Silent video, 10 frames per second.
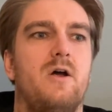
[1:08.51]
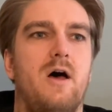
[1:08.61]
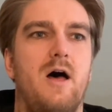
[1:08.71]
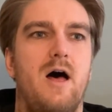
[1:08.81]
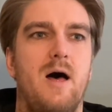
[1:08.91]

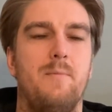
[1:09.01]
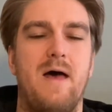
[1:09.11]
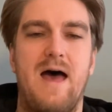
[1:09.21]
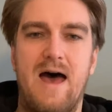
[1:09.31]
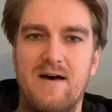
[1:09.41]

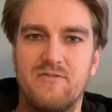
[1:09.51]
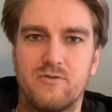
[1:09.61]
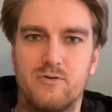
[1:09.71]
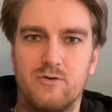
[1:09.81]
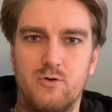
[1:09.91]

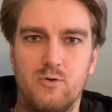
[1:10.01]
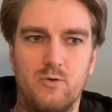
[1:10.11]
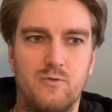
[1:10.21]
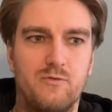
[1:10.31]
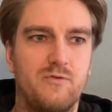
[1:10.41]
after
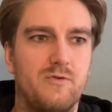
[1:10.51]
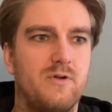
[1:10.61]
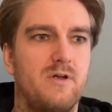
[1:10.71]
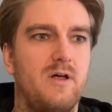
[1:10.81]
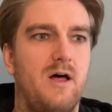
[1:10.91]
you've
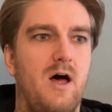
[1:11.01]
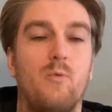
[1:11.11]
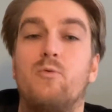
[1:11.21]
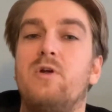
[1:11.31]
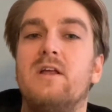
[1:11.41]

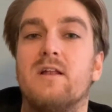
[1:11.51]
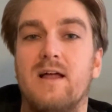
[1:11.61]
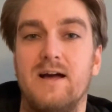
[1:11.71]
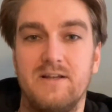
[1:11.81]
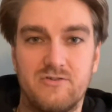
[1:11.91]

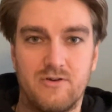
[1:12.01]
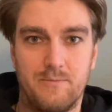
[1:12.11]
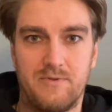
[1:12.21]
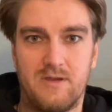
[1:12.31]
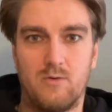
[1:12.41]
realigned
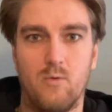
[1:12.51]
something,